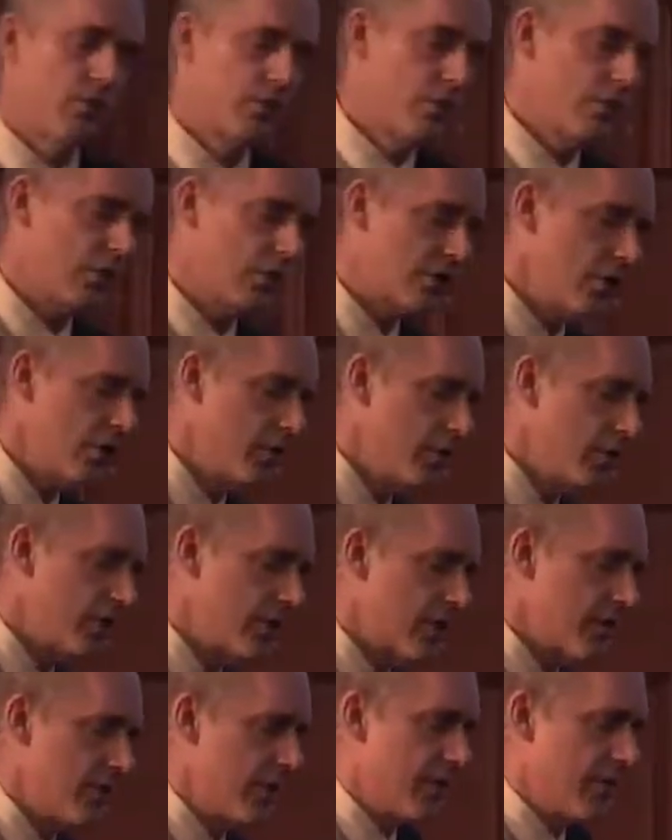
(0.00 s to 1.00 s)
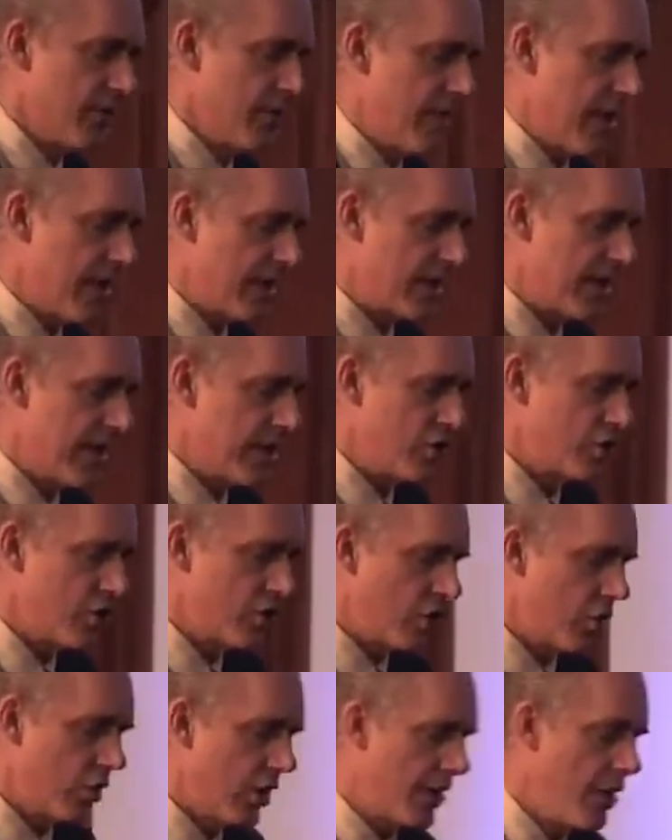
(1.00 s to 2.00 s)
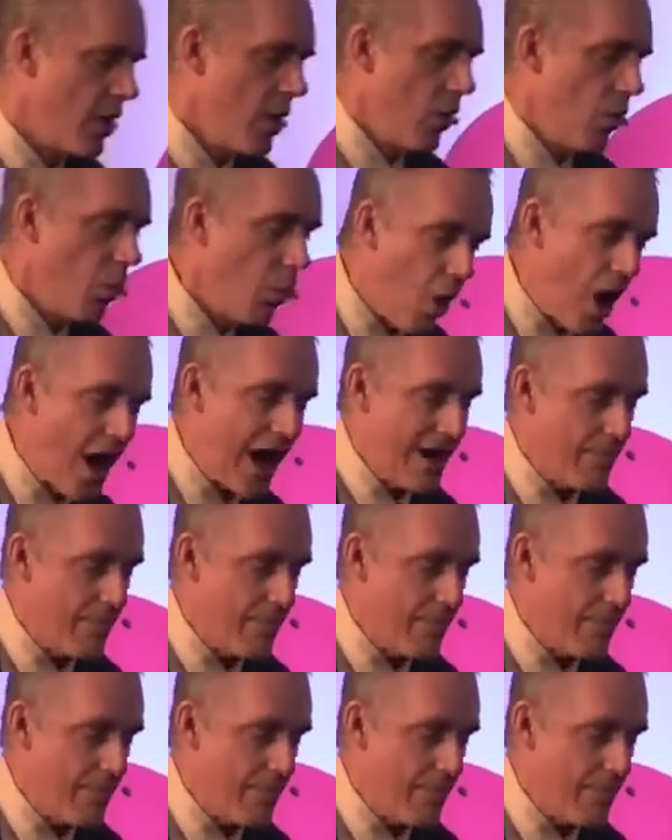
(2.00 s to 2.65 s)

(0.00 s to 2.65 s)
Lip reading: rule 2, it's a bit of a meditation on why